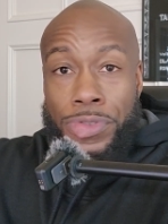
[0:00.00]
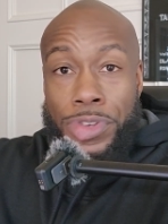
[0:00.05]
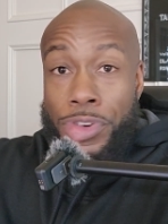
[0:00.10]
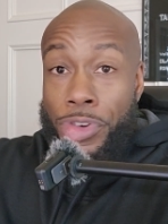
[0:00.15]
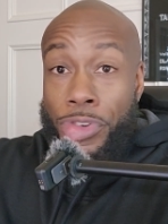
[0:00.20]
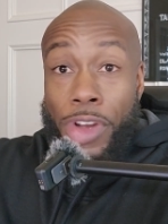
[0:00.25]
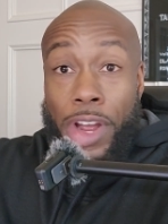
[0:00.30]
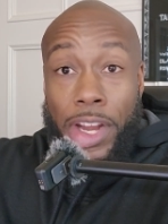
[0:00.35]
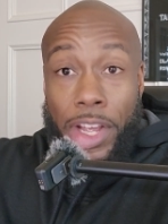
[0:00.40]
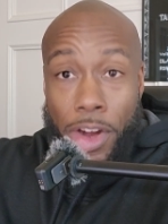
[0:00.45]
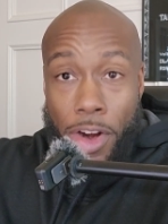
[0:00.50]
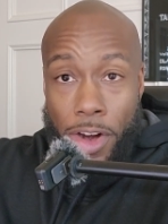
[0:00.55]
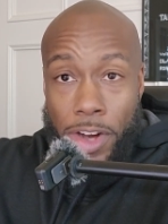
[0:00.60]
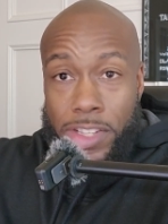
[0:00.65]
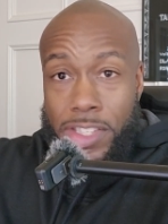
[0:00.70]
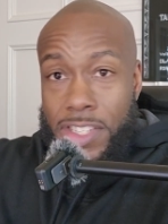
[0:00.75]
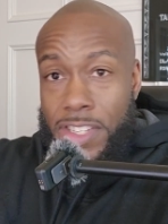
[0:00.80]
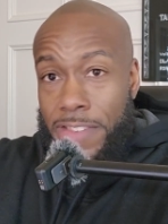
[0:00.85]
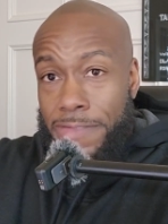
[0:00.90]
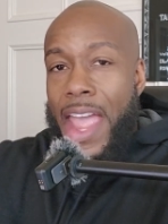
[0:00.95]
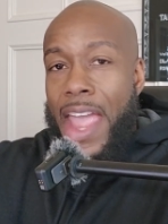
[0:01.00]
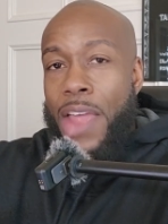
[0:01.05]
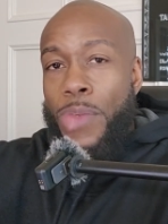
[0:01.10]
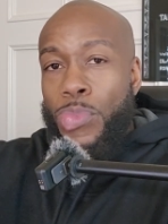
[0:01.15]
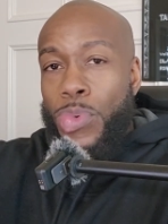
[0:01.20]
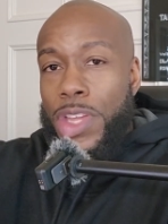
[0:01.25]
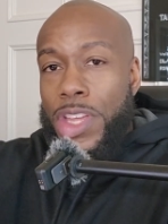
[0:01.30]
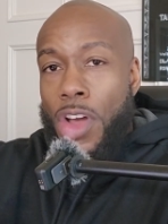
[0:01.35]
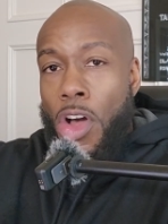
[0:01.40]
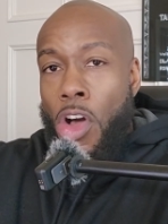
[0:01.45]
your credit cards. And
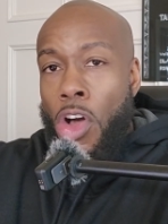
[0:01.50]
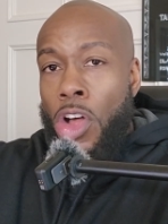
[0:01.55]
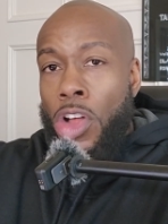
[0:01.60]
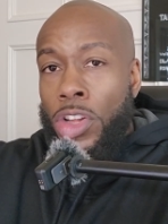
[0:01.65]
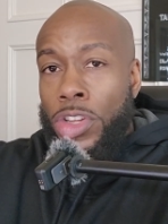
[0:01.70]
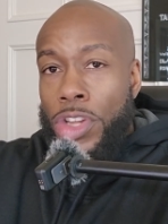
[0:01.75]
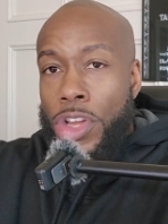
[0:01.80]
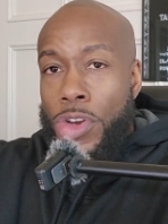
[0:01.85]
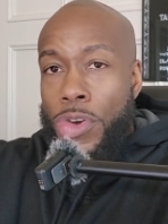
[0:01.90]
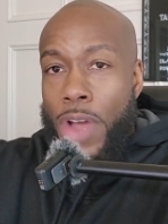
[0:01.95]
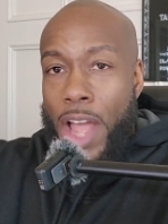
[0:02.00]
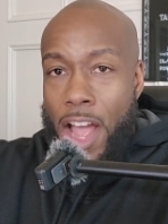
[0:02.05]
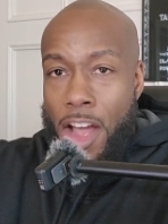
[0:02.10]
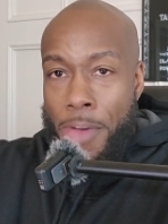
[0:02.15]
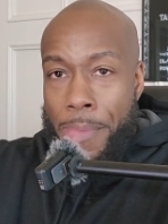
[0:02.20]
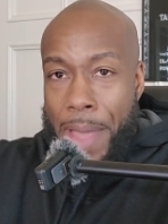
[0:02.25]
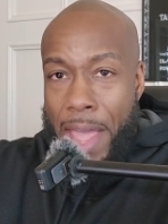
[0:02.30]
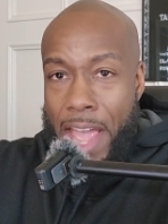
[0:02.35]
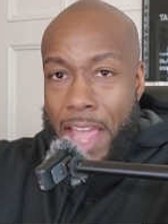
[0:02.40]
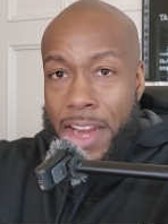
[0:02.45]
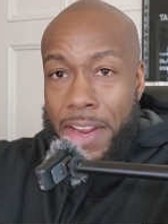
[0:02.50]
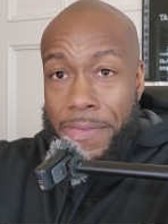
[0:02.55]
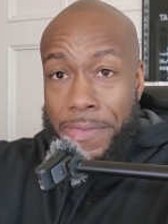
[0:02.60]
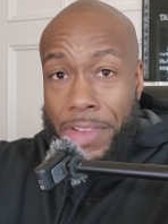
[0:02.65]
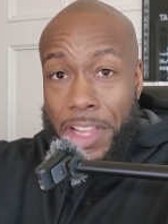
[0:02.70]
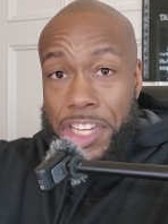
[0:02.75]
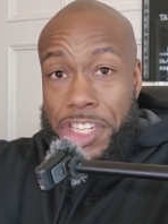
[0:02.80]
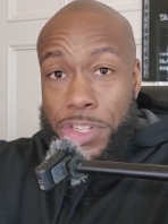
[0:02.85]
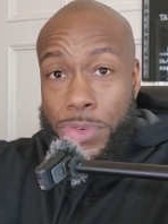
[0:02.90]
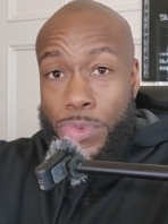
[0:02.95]
we all know how bad
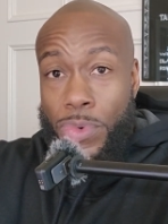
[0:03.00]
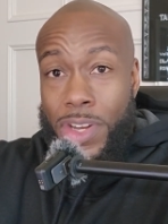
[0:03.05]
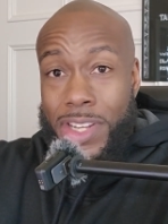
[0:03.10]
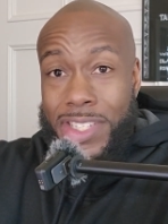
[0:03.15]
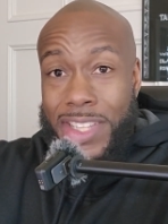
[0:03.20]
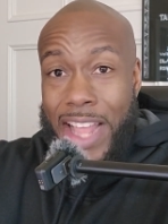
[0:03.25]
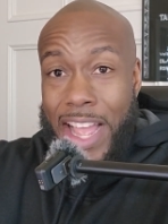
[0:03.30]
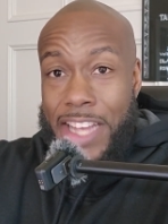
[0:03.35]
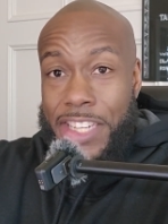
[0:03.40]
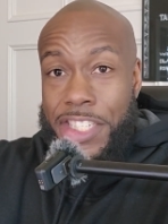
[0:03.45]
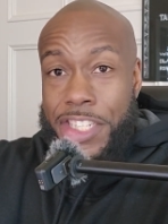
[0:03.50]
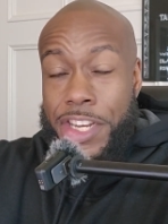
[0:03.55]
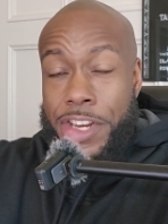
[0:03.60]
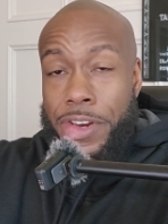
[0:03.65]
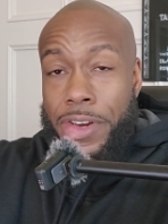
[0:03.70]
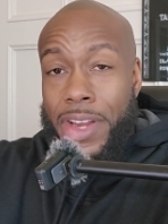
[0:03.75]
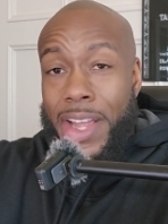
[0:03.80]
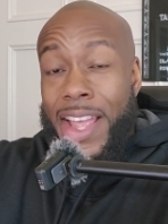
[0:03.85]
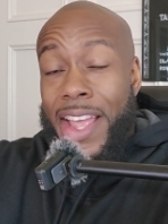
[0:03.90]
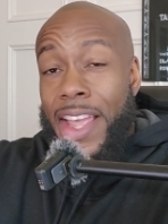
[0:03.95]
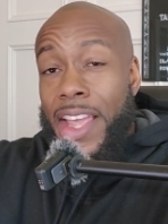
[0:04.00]
inflation was last year,